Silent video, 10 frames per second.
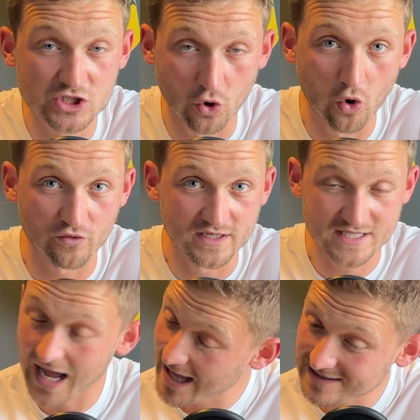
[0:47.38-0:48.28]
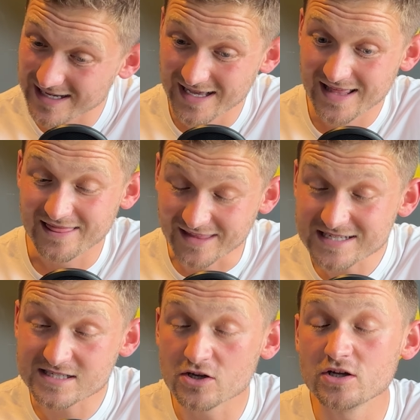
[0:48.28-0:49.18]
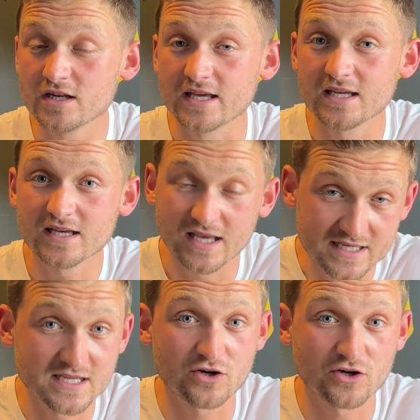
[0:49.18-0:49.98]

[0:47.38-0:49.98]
stories, and this certainly is a